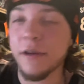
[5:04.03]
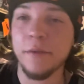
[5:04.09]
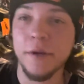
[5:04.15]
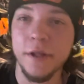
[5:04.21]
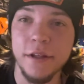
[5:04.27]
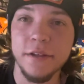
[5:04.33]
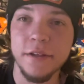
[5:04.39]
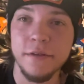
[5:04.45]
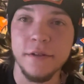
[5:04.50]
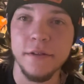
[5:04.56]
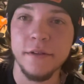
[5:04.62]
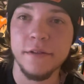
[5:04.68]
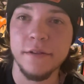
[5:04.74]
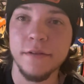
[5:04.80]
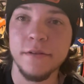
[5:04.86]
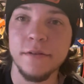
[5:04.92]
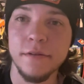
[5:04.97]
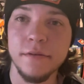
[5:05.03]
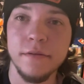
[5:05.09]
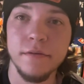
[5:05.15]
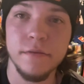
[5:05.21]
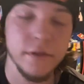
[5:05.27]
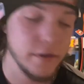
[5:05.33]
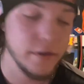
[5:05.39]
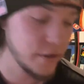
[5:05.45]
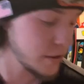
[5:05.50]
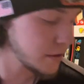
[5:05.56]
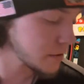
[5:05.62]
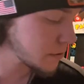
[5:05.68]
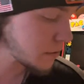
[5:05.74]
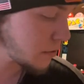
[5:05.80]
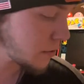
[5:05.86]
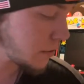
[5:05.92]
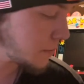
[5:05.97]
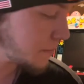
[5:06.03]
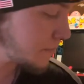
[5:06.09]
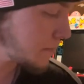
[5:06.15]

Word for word: mean, this one really is cool.